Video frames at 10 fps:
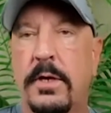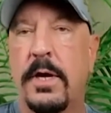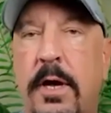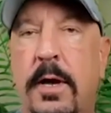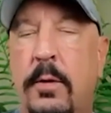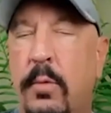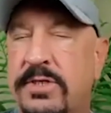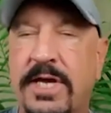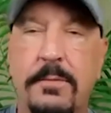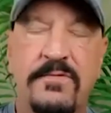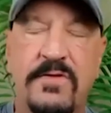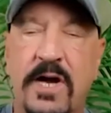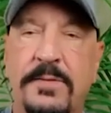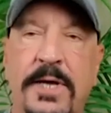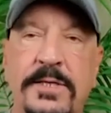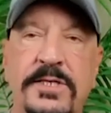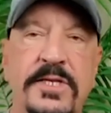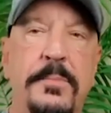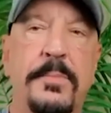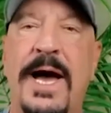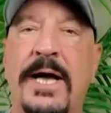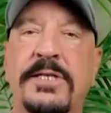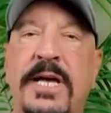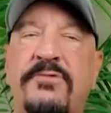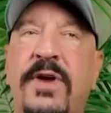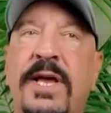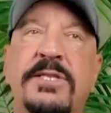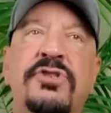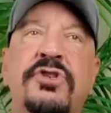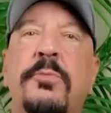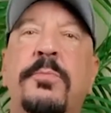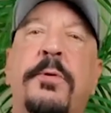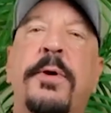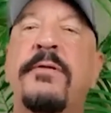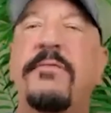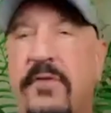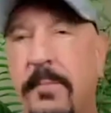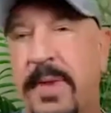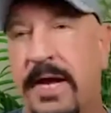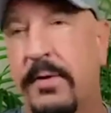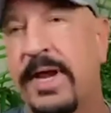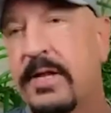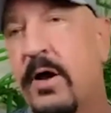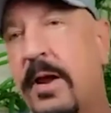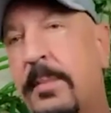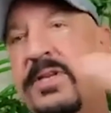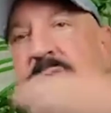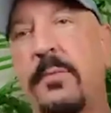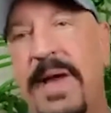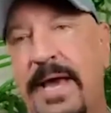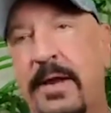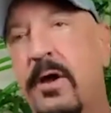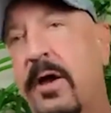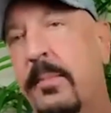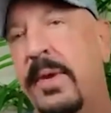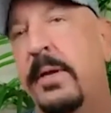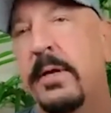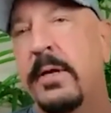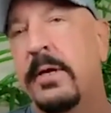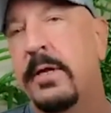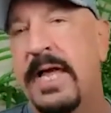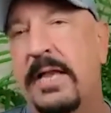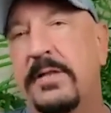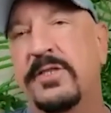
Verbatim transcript: Uh, and once again, we've talked about this in the past, that transitional period from a great economy to a bad economy, that